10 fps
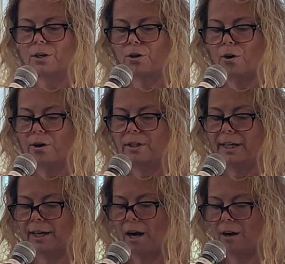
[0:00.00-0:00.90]
currently
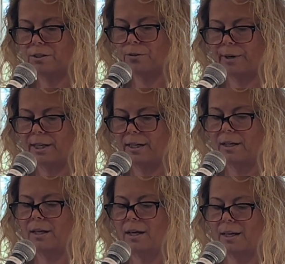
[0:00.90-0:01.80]

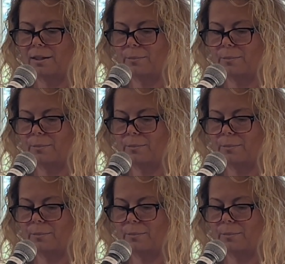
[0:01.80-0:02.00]
incarcerated in